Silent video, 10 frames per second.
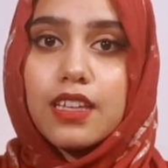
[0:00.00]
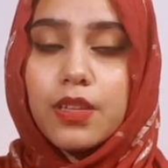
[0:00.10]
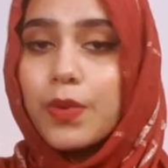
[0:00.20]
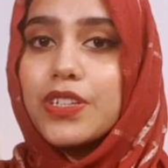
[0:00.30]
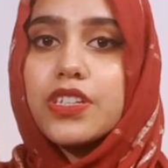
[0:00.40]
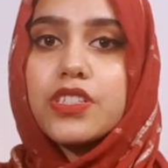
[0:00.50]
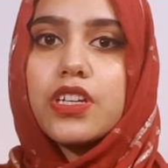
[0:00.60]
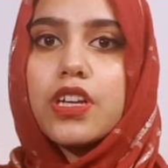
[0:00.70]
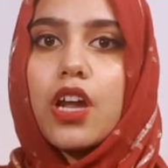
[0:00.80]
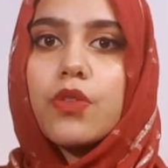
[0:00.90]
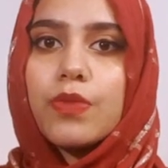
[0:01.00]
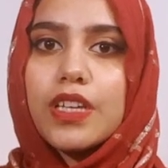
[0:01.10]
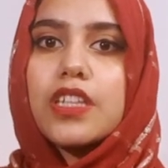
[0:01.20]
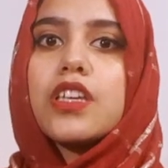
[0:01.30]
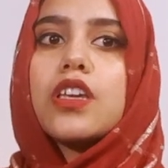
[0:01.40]
The winters here are
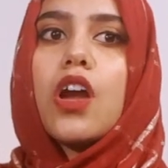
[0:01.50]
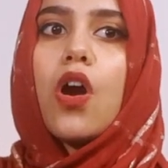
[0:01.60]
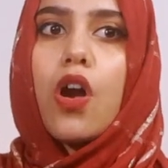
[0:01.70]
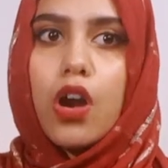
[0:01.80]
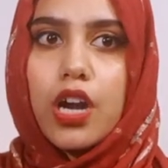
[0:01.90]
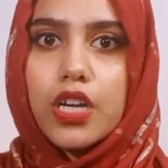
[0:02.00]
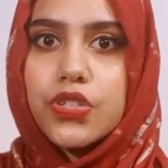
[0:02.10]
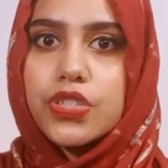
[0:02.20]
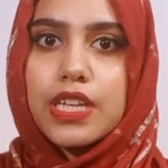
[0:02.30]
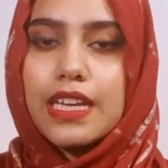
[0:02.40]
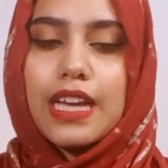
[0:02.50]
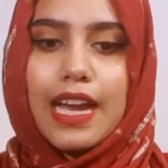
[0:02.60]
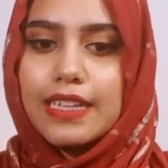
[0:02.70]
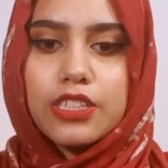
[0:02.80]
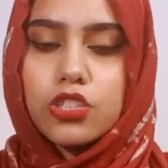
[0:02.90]
really harsh. Like,
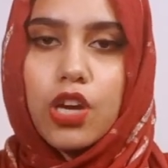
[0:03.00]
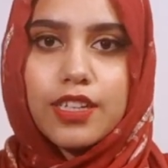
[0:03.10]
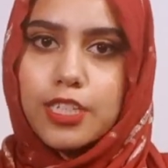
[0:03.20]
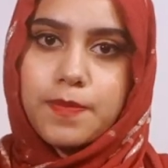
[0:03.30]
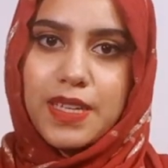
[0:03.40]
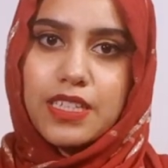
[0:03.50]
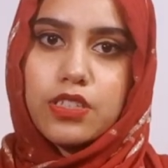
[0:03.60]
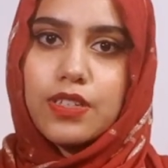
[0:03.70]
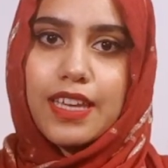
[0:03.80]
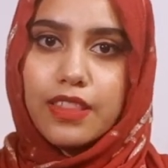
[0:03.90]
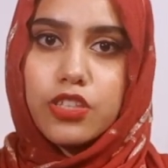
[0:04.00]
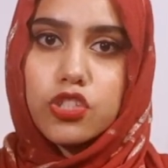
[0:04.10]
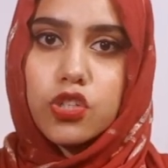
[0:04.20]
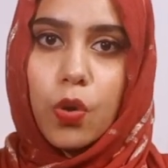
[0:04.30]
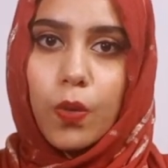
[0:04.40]
I did not expect it to get
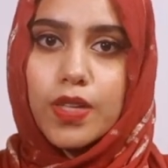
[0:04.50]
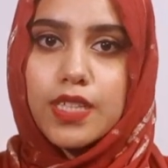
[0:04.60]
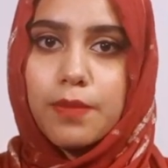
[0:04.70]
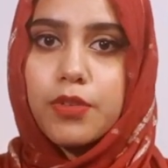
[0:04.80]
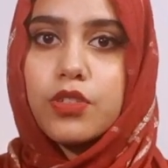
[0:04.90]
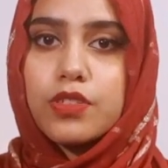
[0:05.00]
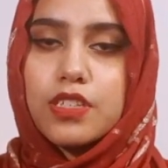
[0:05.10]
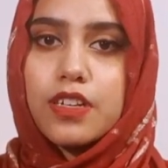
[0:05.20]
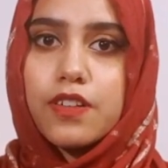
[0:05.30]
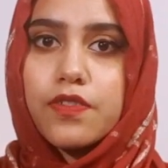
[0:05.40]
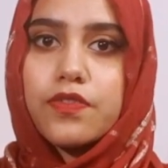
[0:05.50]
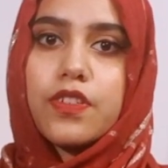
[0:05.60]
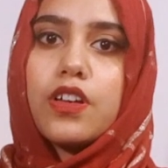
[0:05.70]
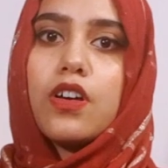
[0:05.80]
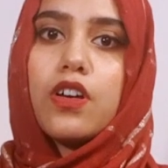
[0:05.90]
this cold. Abhi to sirf
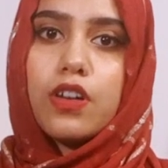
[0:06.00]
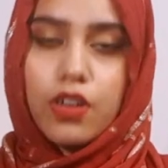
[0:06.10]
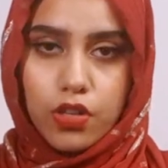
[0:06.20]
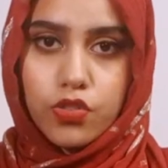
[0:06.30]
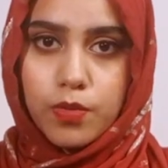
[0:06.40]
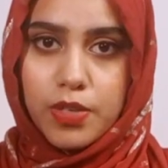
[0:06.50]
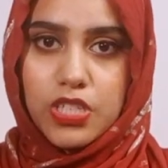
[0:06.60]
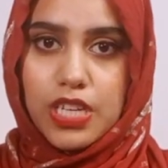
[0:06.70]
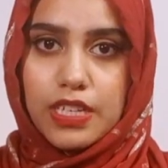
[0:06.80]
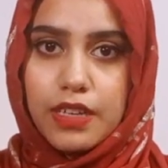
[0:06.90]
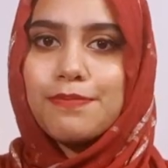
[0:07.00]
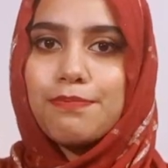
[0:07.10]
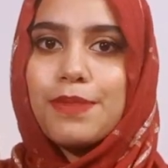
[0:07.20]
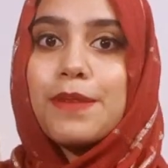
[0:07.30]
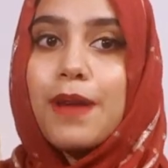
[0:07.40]
Uh, October chal raha hai,
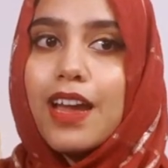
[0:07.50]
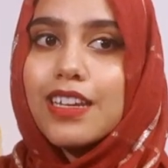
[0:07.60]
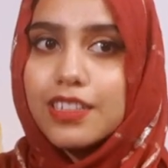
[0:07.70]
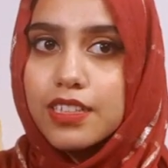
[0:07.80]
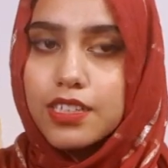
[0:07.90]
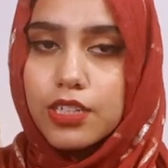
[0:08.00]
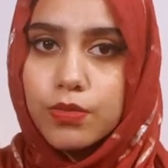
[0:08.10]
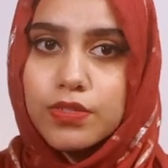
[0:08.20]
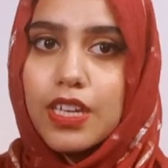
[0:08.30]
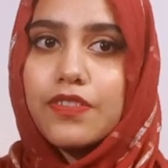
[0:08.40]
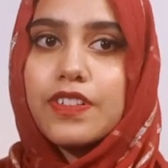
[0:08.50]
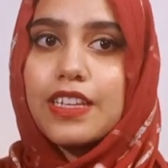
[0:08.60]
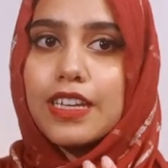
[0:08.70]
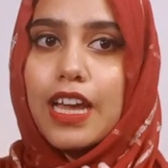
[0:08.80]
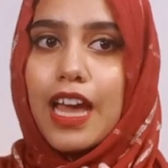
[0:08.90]
par bahar itni thand hoti hai, I feel
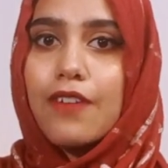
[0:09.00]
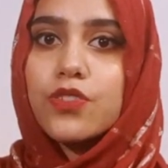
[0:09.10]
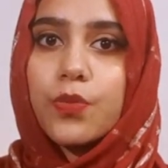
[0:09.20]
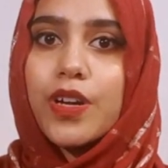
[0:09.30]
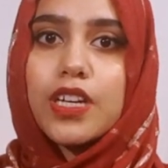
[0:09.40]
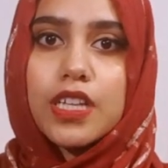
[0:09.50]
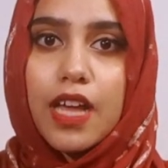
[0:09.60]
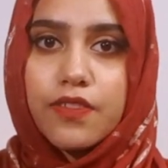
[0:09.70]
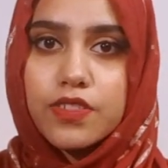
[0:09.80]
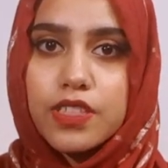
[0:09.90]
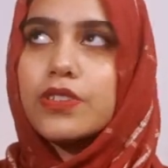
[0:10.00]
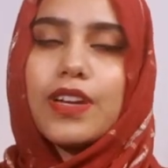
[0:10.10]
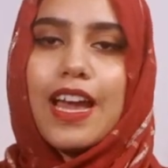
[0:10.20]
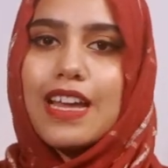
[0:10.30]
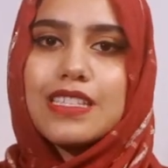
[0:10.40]
like I have to wear gloves. Your
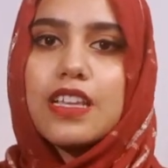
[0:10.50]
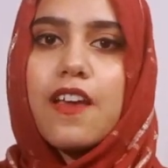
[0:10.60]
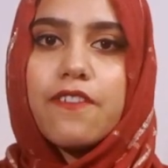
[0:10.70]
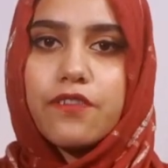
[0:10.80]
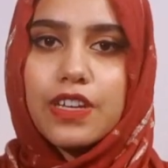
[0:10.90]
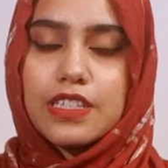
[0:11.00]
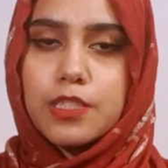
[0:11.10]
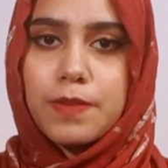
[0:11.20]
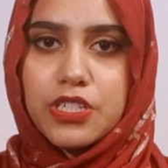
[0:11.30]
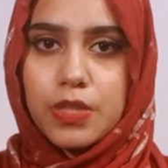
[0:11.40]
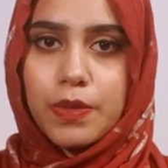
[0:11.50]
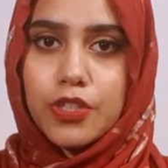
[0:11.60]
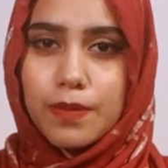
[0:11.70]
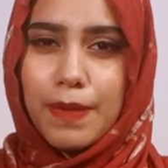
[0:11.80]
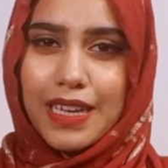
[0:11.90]
hands freeze, especially when
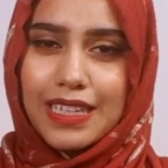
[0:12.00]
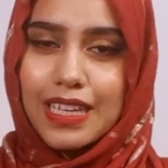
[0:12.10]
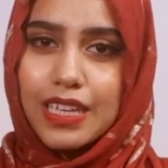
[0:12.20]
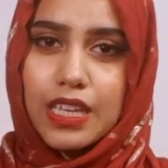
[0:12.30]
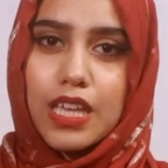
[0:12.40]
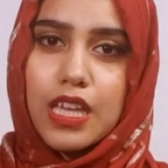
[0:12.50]
you're biking.